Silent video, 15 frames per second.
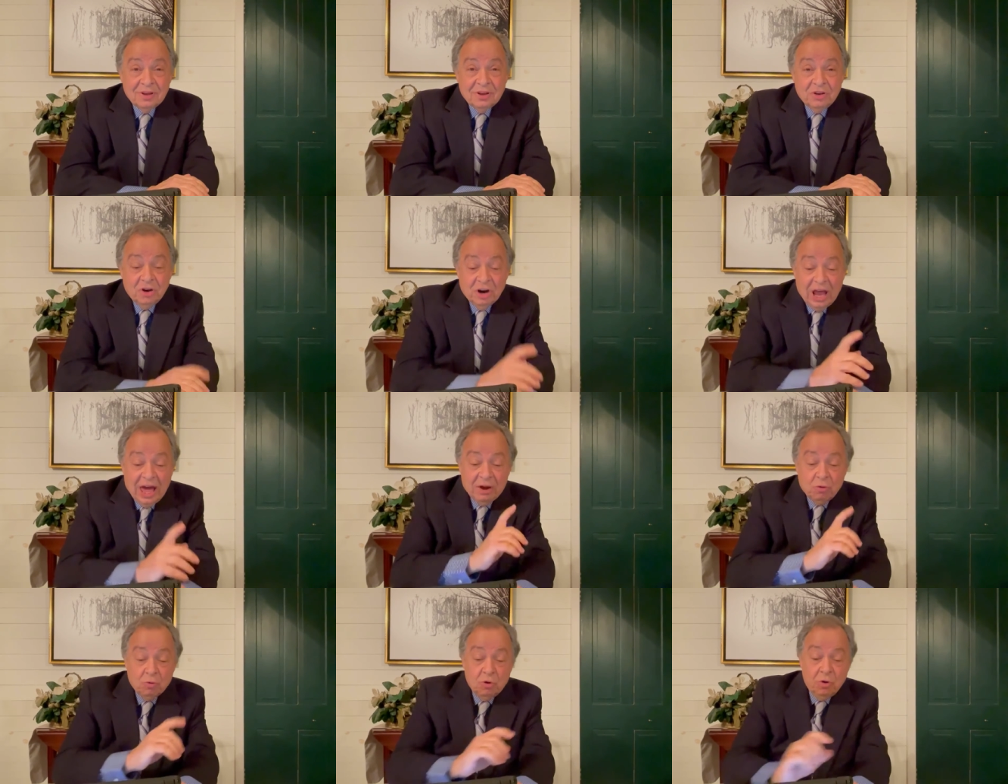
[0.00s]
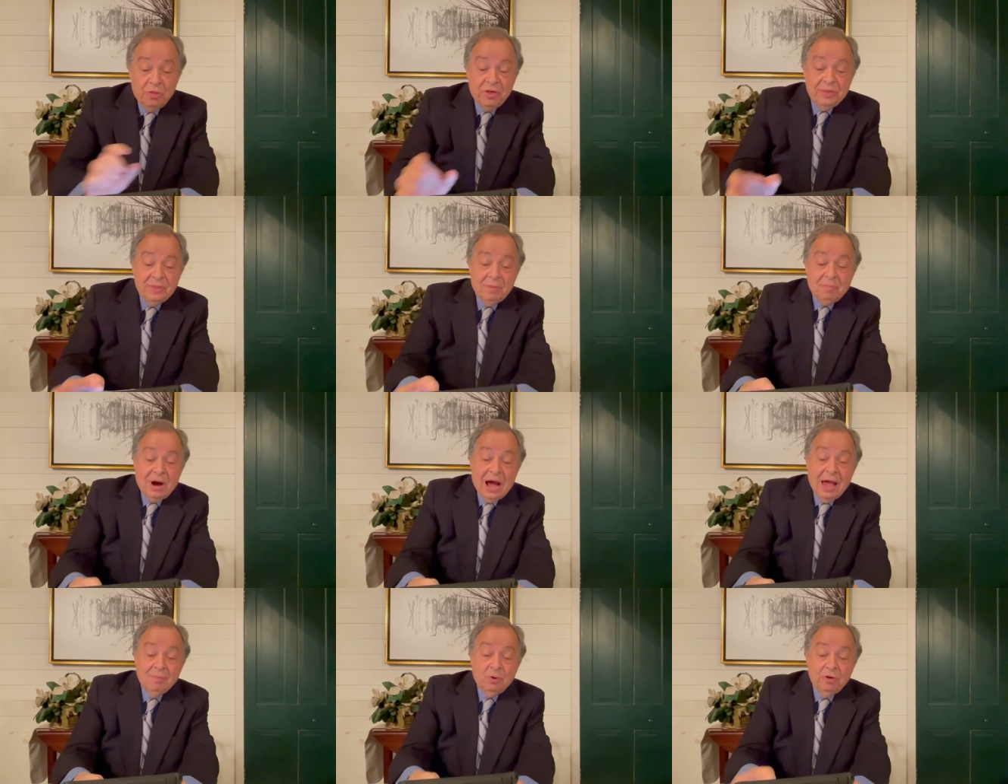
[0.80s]
You're like Ruth in the
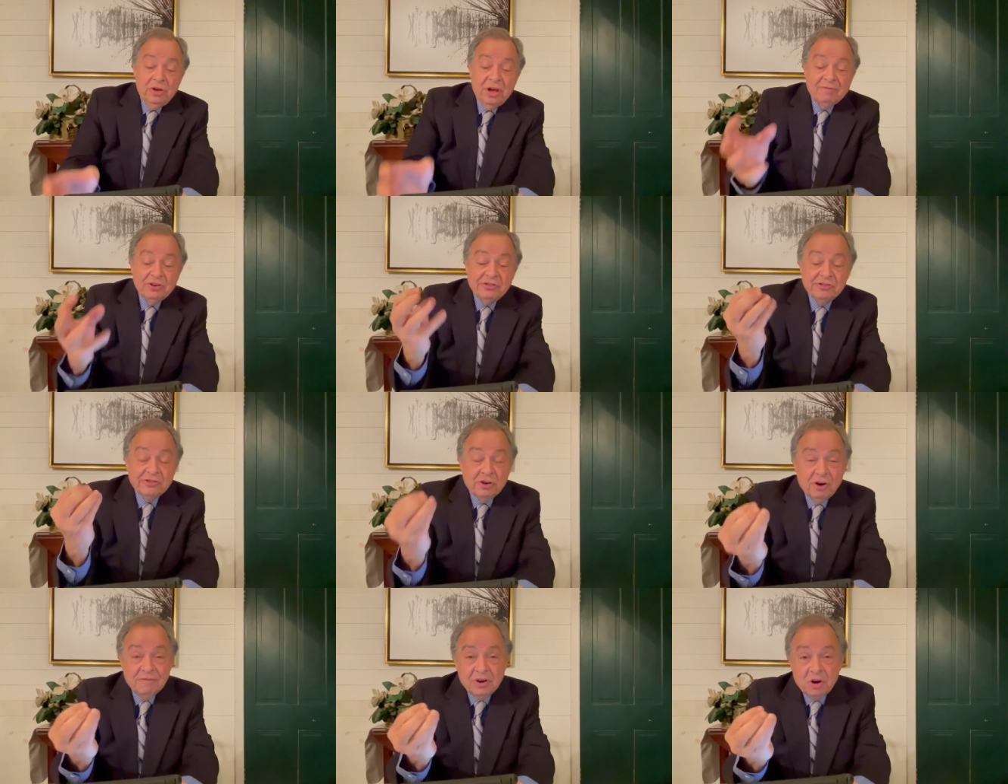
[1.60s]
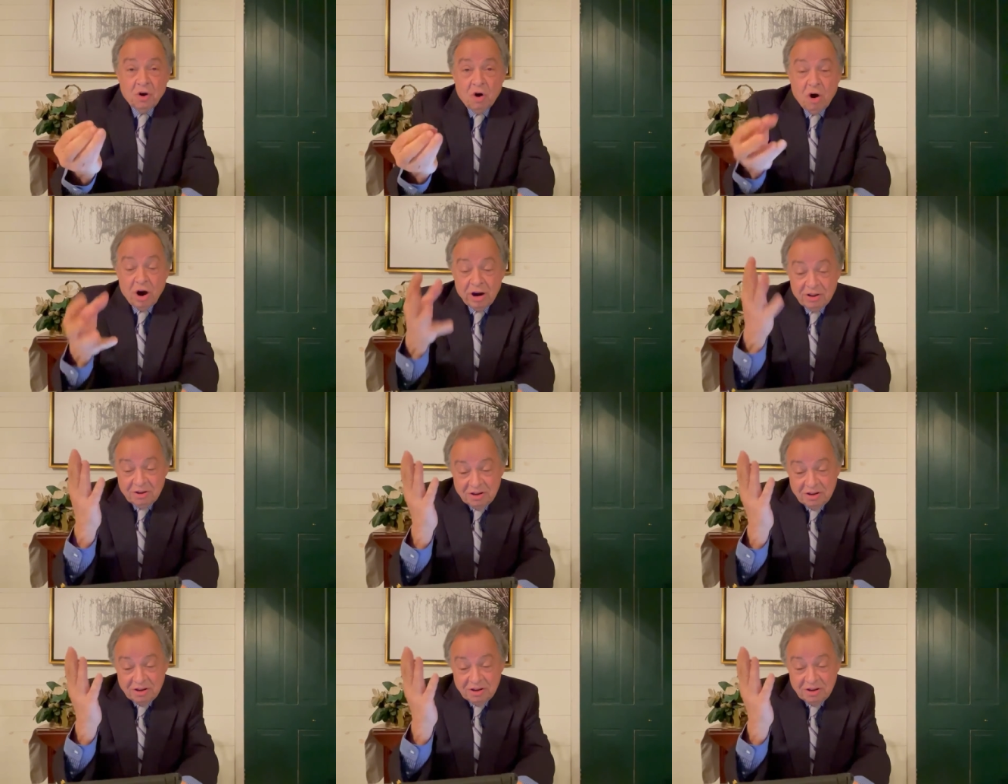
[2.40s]
Bible. You have a servant heart,